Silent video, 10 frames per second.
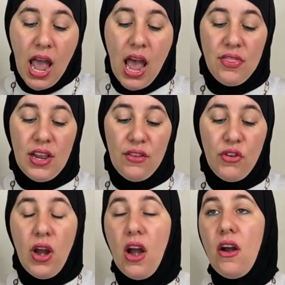And then if
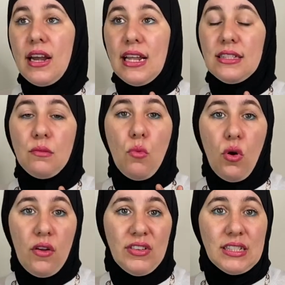your hair needs
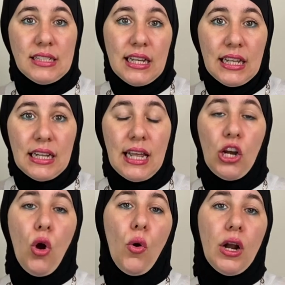more of a sealant, like
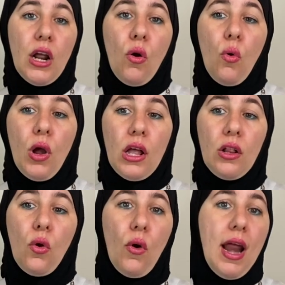coconut
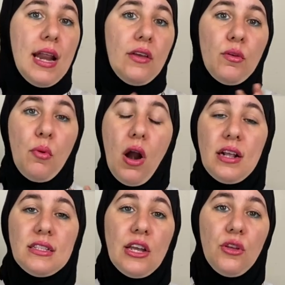oil or any of the
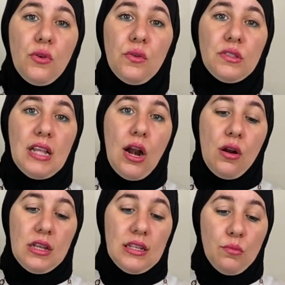products that you use that
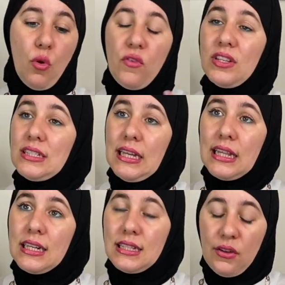are, is more of a
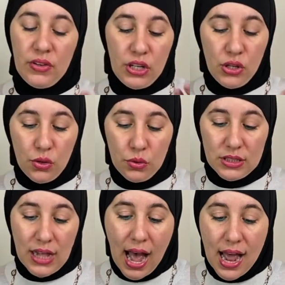sealant, definitely use
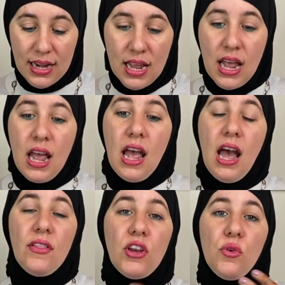that.
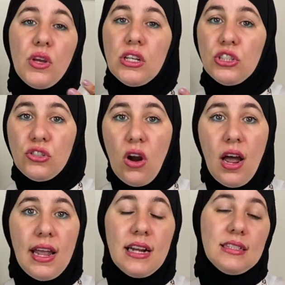And then you can
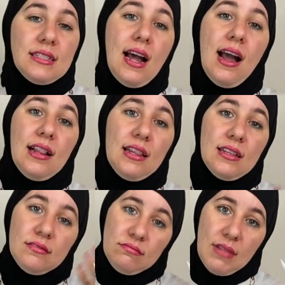dry and style
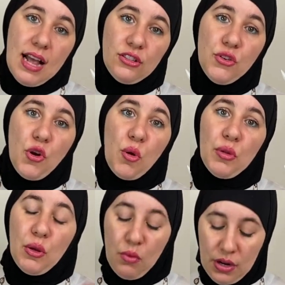as you
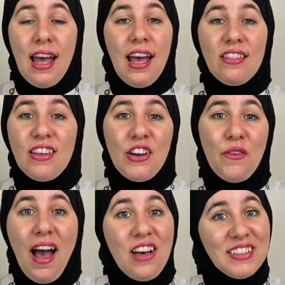normally would. And there you
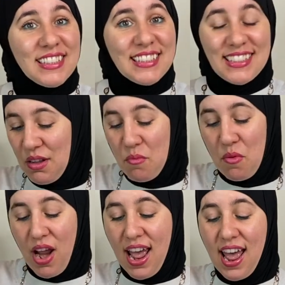have it, the
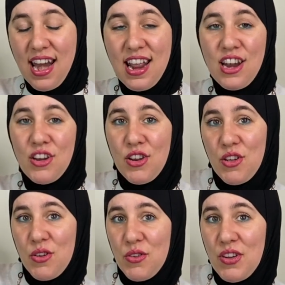brand
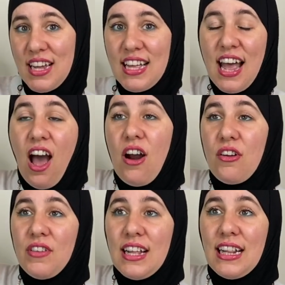new
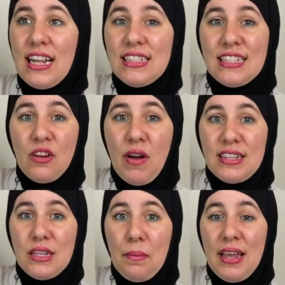Ayurvedic cleansing
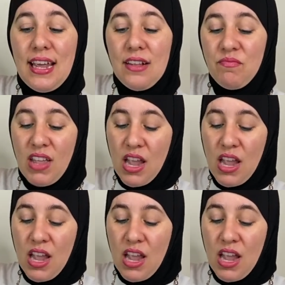recipe.